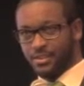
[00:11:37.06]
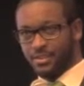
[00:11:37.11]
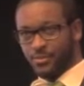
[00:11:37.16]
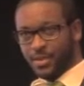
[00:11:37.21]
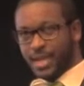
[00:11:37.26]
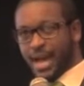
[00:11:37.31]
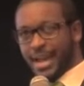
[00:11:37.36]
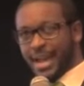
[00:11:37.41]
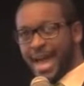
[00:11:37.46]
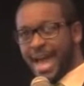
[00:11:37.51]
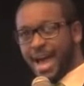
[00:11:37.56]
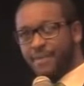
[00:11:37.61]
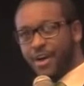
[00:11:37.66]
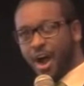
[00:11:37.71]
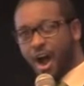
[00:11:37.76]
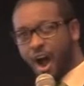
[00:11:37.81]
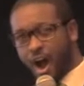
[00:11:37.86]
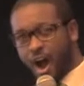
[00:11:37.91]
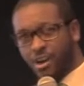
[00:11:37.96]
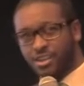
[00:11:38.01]
We got to have
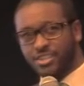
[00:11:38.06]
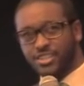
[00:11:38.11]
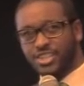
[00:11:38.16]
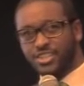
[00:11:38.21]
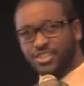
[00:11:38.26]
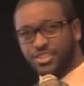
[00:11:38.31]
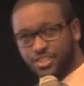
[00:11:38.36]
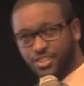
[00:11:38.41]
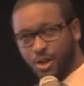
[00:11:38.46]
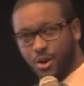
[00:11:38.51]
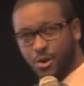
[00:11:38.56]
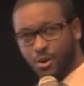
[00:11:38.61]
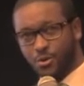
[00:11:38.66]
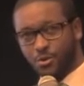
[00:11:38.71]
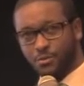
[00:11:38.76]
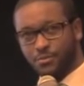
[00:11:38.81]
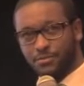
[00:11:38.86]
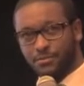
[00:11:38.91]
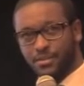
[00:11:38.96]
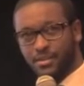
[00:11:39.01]
a heart to
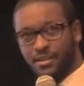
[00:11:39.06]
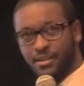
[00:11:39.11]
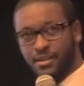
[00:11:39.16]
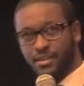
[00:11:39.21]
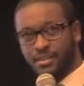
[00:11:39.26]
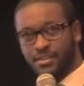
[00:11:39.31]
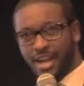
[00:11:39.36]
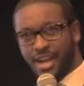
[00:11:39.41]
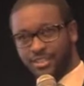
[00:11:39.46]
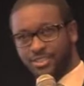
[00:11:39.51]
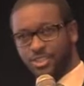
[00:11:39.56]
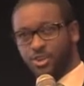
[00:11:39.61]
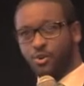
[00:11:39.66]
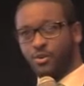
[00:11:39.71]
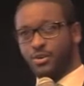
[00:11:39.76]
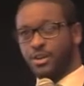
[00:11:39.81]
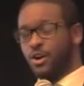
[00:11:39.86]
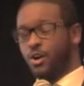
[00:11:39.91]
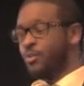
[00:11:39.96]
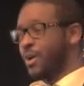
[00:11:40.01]
serve. Dr.
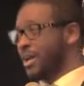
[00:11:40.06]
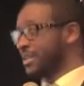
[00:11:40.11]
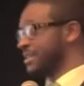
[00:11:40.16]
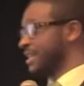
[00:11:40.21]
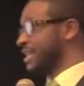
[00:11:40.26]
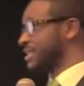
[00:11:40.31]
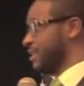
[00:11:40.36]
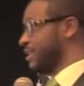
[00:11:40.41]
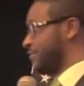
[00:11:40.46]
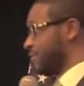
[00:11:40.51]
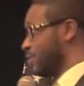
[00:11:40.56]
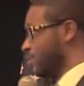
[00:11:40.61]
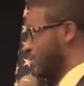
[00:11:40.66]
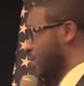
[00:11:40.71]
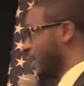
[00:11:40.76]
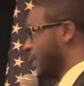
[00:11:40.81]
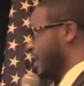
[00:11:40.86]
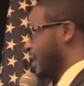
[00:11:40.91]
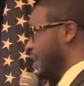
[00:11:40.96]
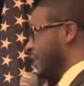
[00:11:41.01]
Cornel West says if
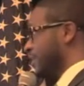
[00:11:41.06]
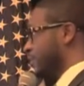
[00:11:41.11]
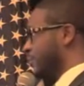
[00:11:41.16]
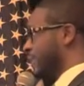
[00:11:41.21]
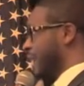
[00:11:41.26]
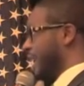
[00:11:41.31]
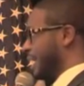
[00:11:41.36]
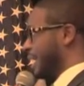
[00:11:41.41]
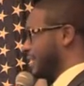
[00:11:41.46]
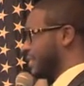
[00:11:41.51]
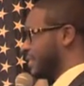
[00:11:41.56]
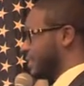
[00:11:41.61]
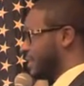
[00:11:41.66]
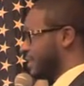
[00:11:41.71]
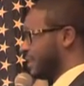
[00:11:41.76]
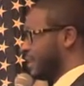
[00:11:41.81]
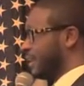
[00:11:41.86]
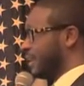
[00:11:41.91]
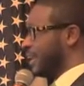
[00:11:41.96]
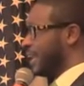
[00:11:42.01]
you can't
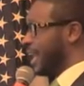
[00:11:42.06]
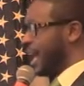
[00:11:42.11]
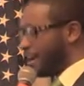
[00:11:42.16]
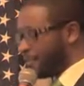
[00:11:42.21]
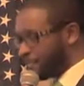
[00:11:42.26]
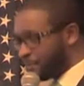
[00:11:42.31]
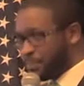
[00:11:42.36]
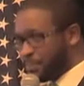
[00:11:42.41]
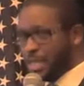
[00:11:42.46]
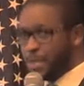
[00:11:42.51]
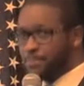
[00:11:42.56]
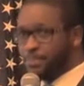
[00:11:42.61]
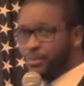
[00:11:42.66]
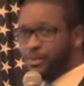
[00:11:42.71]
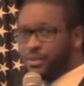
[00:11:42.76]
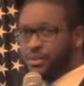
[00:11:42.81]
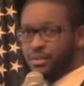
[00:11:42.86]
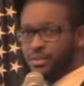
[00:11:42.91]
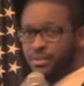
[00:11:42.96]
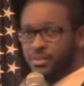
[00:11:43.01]
love
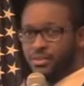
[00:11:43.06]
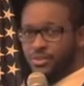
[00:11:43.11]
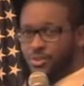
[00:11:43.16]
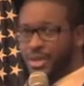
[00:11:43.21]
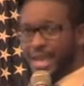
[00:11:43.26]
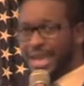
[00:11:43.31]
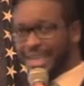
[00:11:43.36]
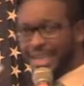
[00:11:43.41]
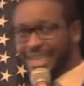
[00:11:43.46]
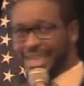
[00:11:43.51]
people, you can't